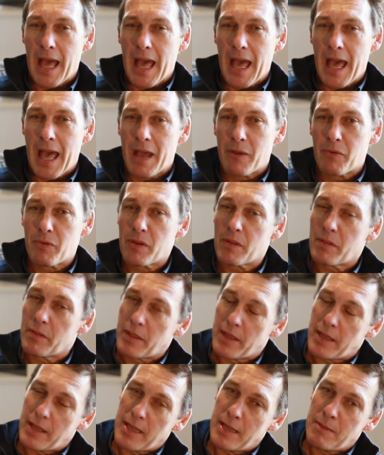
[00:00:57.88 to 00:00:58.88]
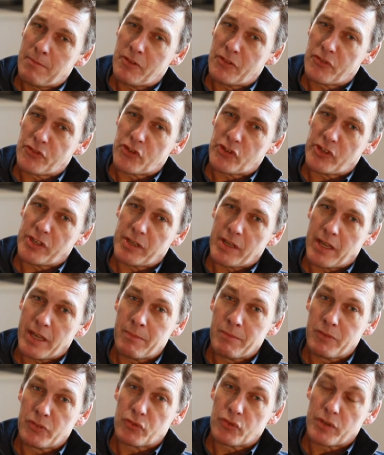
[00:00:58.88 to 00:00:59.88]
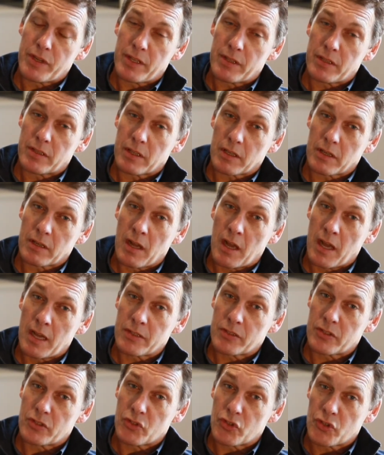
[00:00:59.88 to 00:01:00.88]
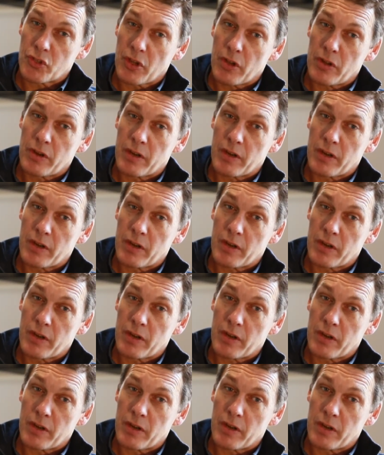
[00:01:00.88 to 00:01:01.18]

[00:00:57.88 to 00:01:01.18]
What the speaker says: And the imagery that the clients had showed